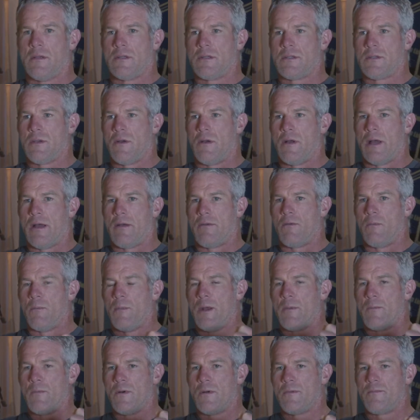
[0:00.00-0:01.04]
So I
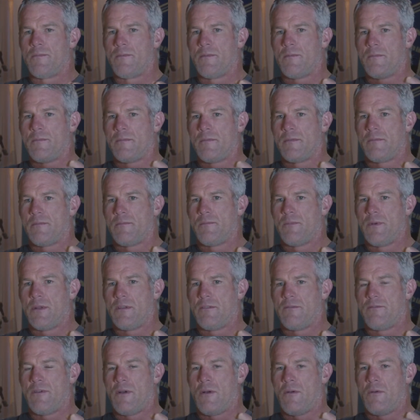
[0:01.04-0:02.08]
remember
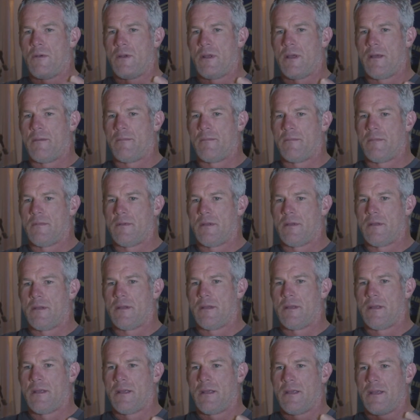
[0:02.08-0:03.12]
putting the phone up,
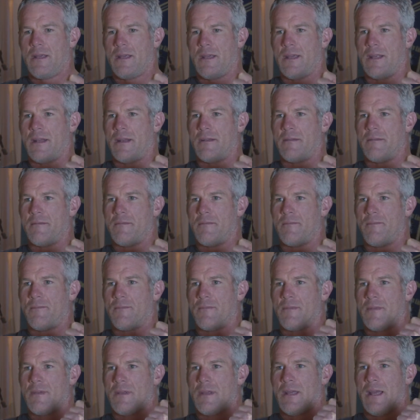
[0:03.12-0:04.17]
and
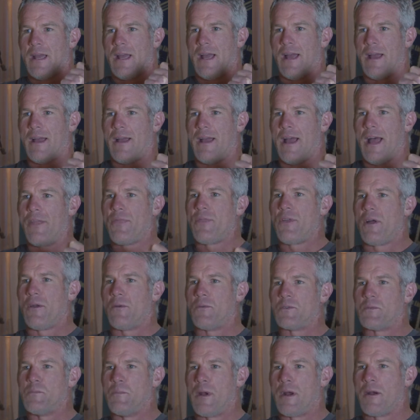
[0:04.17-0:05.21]
I thought
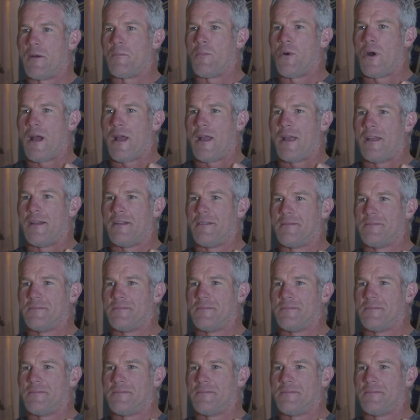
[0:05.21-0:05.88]
it was Bear Bryant.